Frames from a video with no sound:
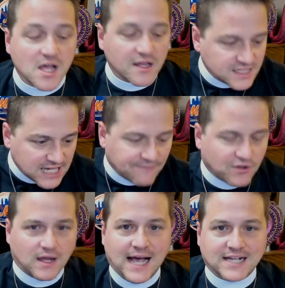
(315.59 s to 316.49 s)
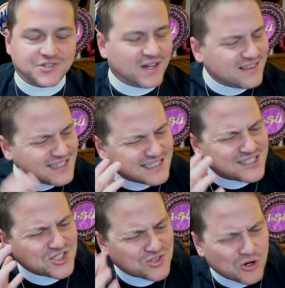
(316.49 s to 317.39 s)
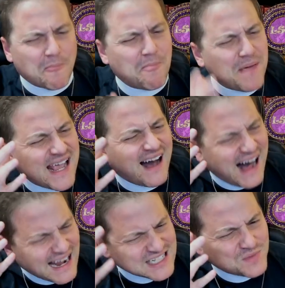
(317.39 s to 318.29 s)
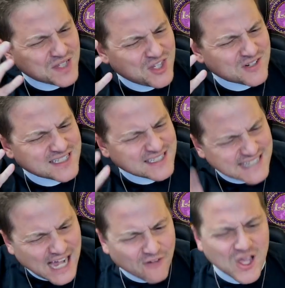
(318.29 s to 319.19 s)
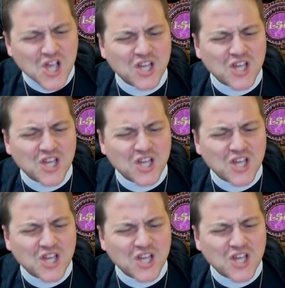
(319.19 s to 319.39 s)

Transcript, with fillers: The devil has you. And this is true. Be honest with yourself.